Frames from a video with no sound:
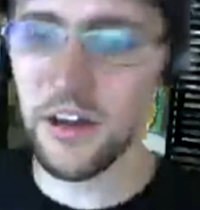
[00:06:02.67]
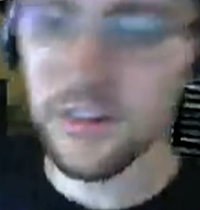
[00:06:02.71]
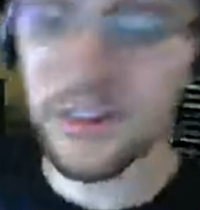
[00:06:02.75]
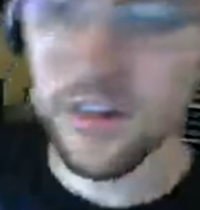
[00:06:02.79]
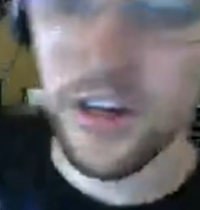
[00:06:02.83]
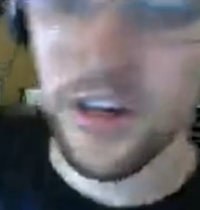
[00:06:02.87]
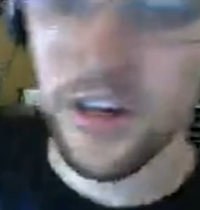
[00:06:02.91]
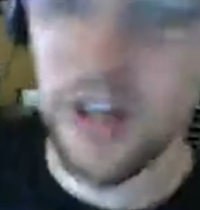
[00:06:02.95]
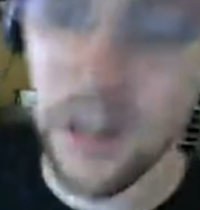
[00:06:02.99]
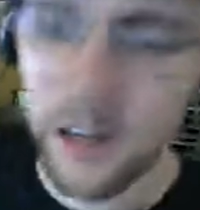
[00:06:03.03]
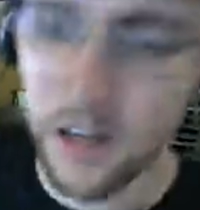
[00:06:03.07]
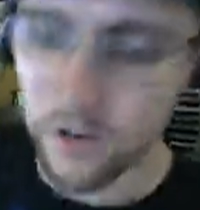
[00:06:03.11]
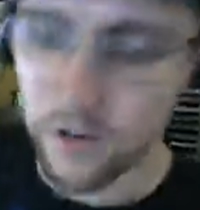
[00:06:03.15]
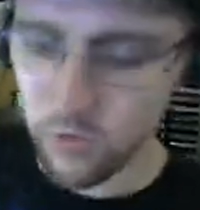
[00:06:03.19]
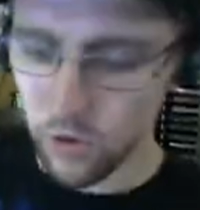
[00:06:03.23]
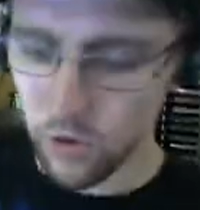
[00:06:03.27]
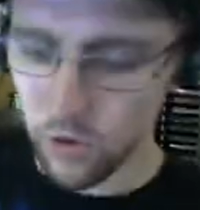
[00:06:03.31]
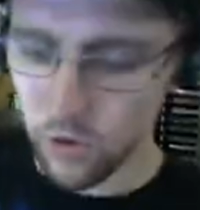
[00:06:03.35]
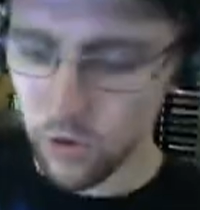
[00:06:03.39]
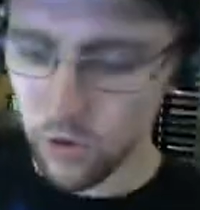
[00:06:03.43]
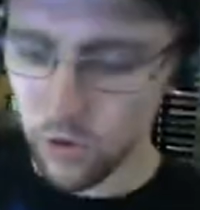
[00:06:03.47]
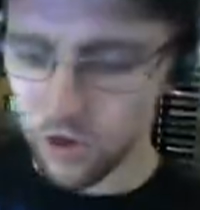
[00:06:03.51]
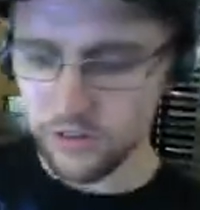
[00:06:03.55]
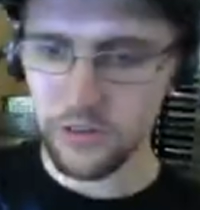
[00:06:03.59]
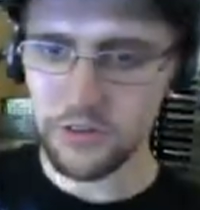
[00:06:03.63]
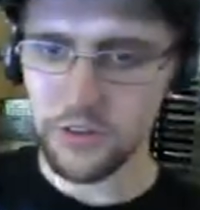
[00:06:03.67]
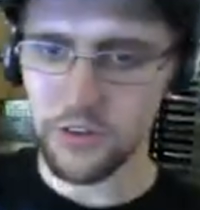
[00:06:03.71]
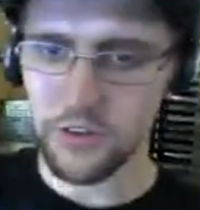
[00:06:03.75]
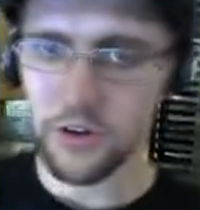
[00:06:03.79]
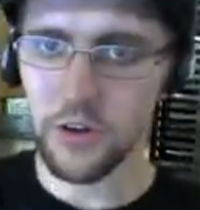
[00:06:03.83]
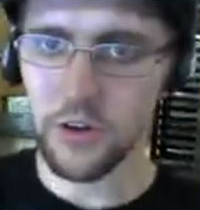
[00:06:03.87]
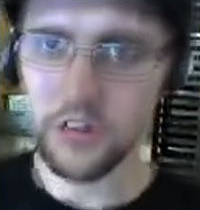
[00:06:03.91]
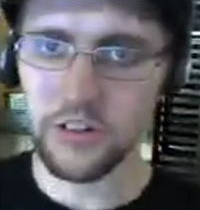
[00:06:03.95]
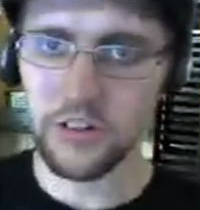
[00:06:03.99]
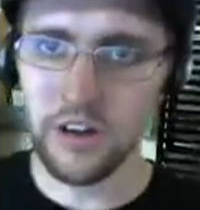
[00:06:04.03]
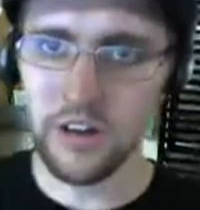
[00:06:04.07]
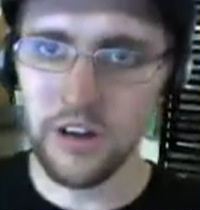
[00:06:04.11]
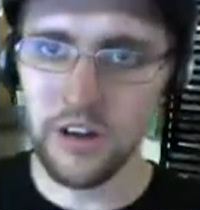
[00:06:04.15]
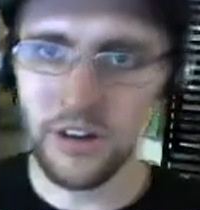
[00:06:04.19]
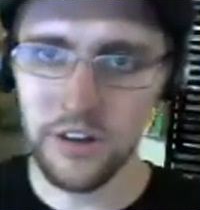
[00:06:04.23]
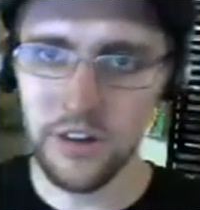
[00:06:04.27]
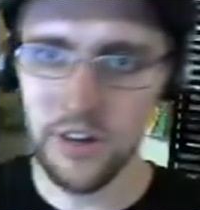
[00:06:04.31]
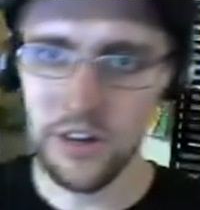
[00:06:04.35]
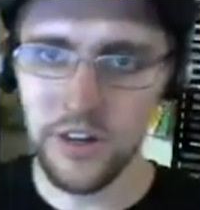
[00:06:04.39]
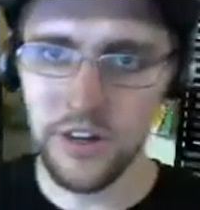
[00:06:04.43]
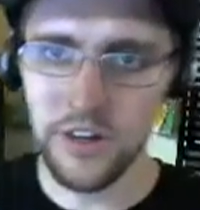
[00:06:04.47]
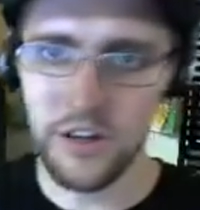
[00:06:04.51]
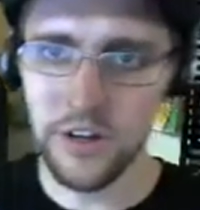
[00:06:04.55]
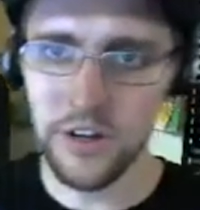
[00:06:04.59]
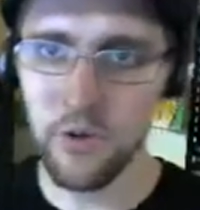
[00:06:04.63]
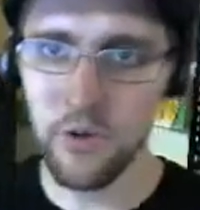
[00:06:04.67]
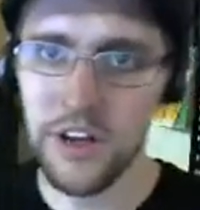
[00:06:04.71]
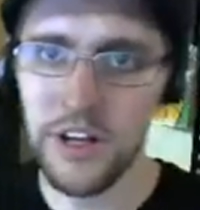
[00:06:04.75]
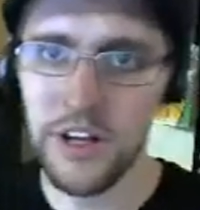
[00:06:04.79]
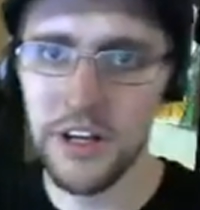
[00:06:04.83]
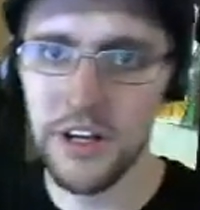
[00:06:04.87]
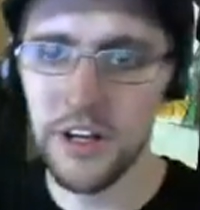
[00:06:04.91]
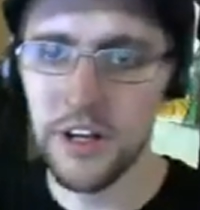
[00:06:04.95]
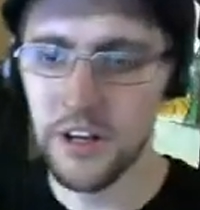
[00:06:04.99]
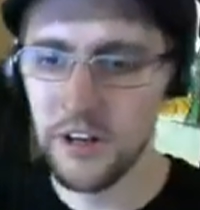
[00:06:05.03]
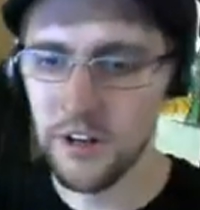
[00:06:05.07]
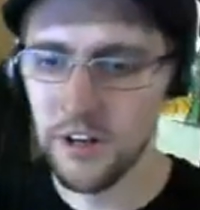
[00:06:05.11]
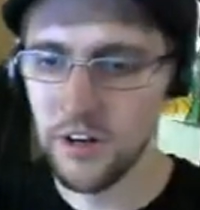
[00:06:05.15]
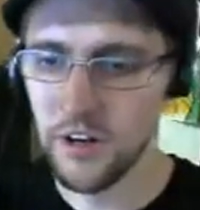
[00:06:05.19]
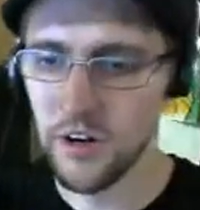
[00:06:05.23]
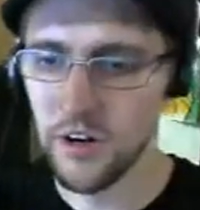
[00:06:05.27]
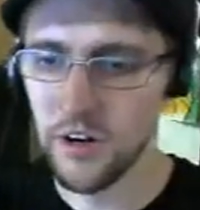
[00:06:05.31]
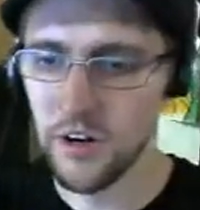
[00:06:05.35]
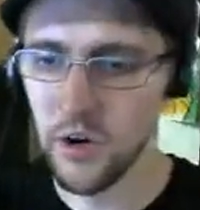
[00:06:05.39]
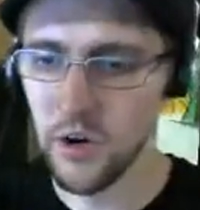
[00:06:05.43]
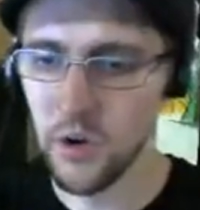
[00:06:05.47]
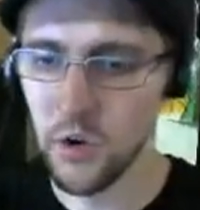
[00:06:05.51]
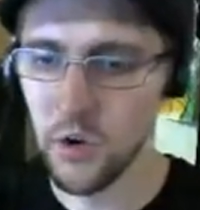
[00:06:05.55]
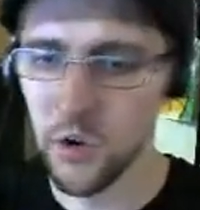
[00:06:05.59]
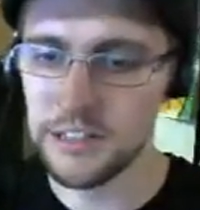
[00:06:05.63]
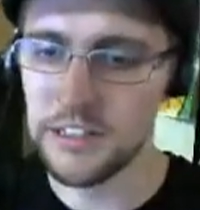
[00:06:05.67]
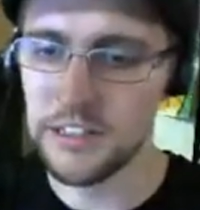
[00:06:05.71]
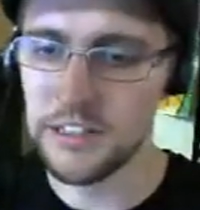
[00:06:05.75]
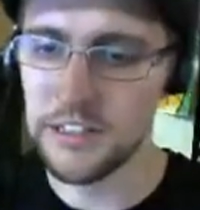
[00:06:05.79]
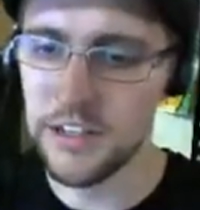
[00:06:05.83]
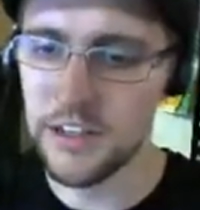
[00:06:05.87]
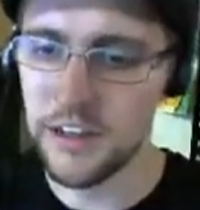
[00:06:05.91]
And Wandil's going down here pretty quickly.